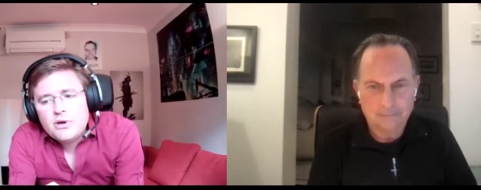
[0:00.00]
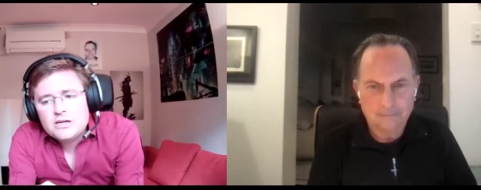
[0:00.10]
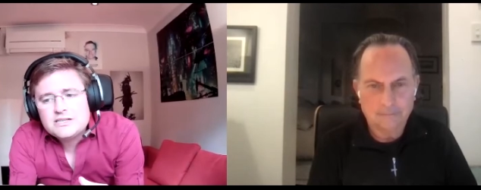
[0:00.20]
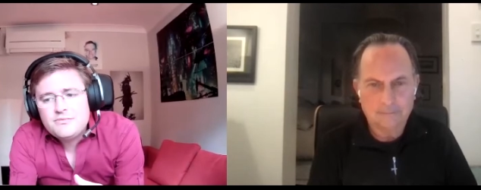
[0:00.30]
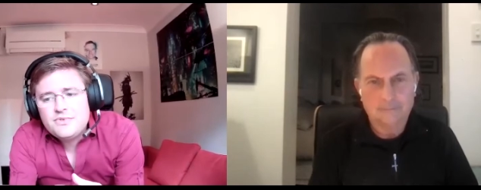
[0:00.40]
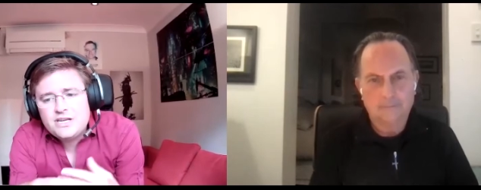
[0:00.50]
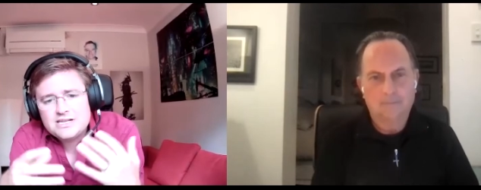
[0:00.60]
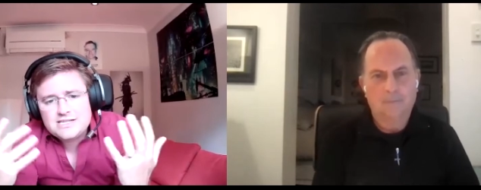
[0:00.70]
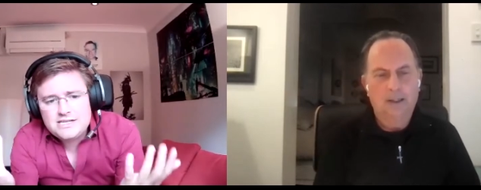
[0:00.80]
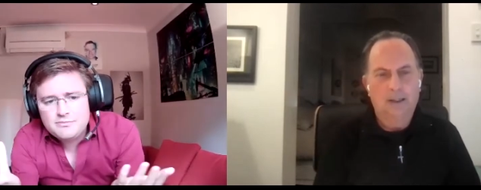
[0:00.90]
Speaker 1: about something
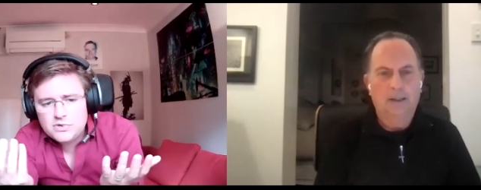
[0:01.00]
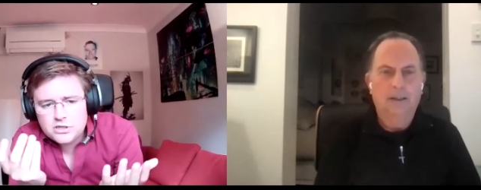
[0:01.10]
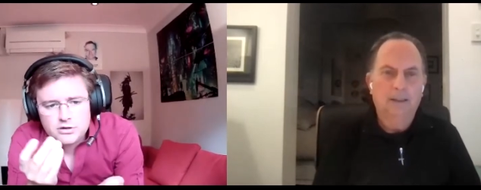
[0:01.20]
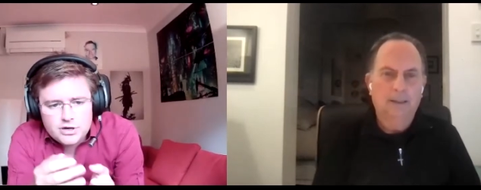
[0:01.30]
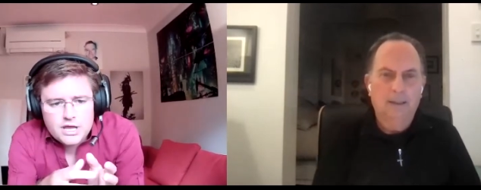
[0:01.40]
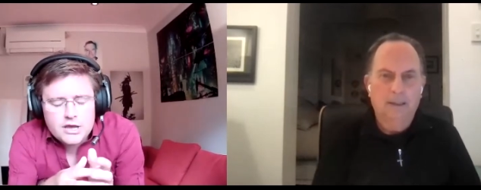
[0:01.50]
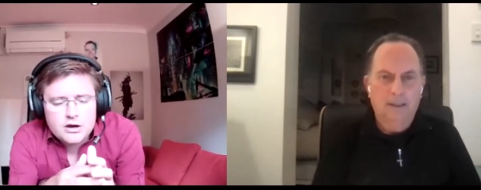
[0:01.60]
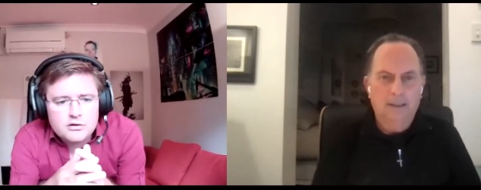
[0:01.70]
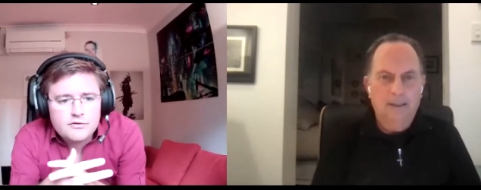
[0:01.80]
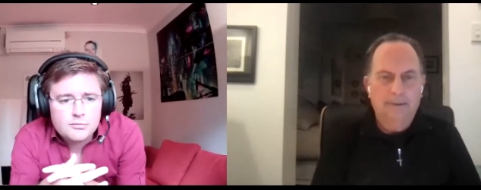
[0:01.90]
similar
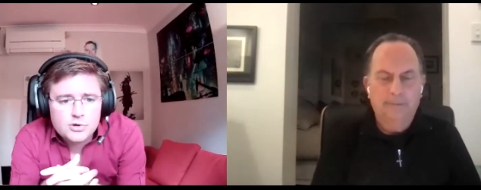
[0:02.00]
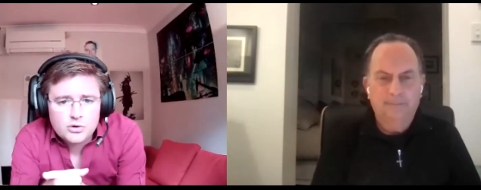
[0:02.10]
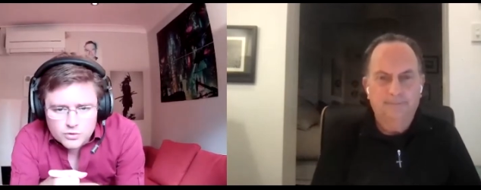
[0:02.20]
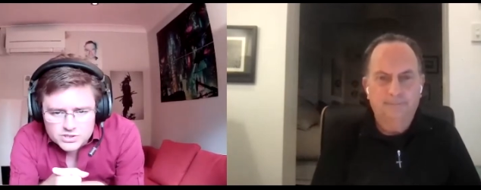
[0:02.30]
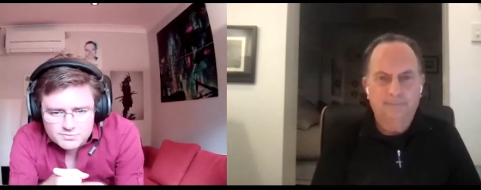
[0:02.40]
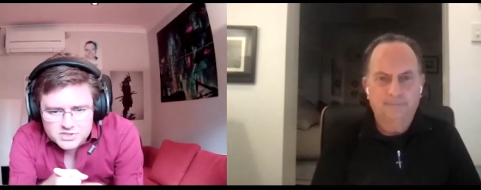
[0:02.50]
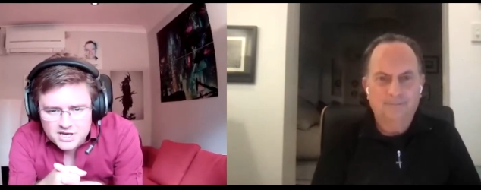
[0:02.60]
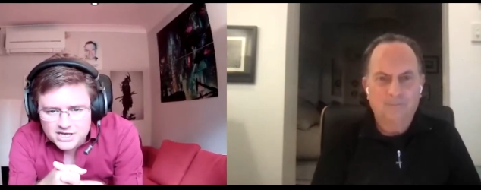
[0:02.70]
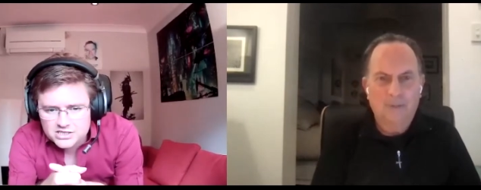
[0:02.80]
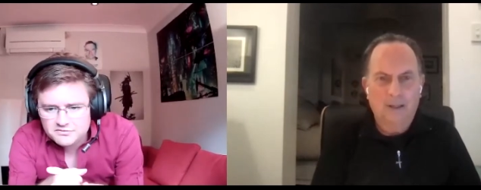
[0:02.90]
here from a course
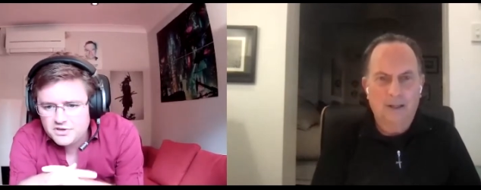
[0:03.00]
perspective.